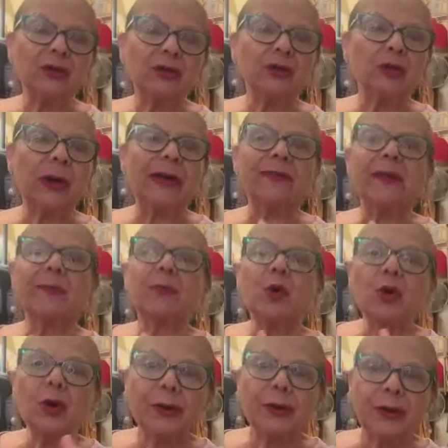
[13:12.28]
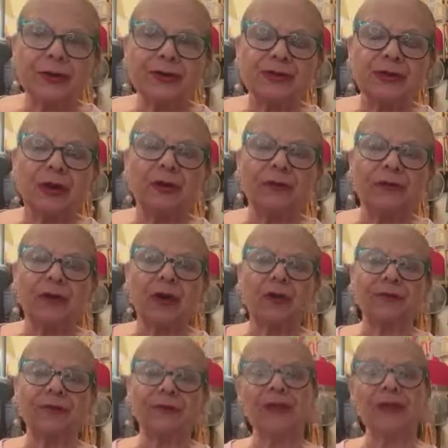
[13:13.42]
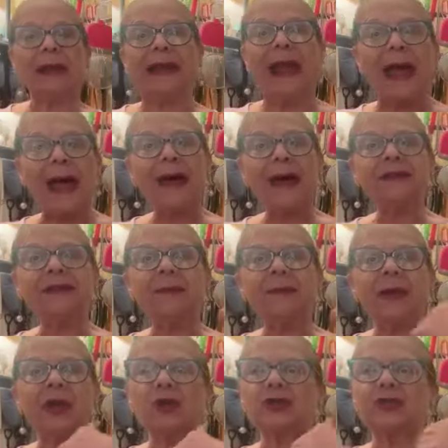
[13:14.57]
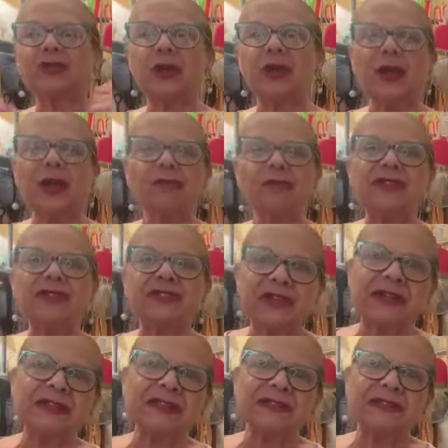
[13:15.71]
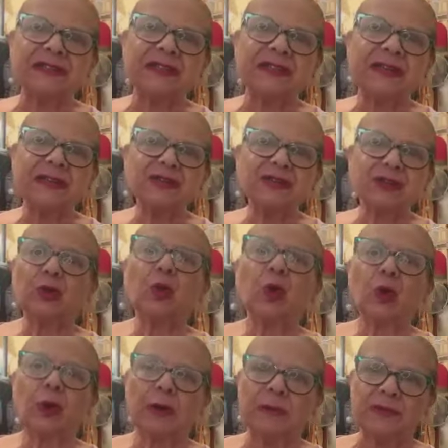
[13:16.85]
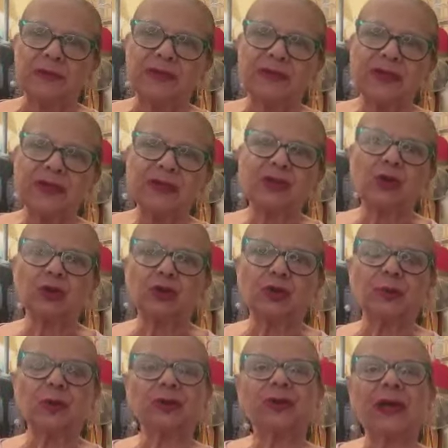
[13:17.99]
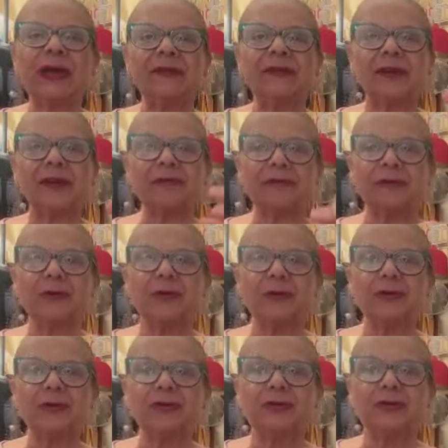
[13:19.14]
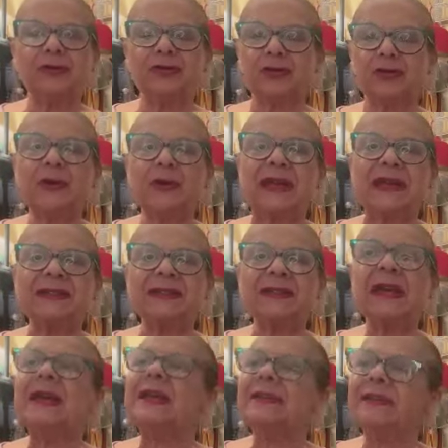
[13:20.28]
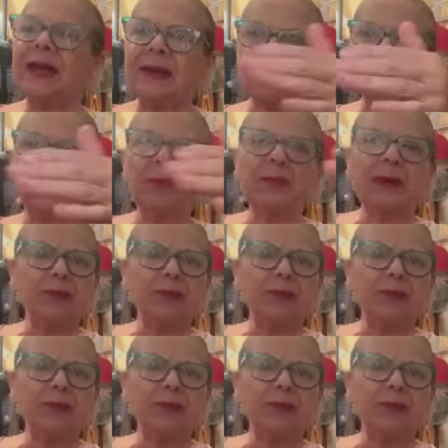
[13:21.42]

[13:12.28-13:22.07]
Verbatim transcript: to in the borders of, of their land because they resist storms. So to protect their fruit trees, they put